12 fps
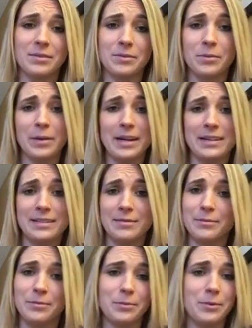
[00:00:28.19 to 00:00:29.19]

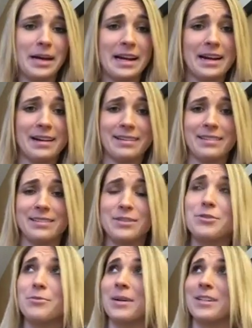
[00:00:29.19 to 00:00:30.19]
way
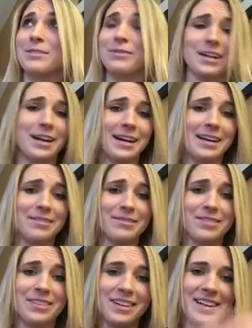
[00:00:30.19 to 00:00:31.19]
too much flying,
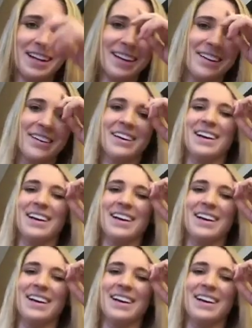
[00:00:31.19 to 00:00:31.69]
if you know.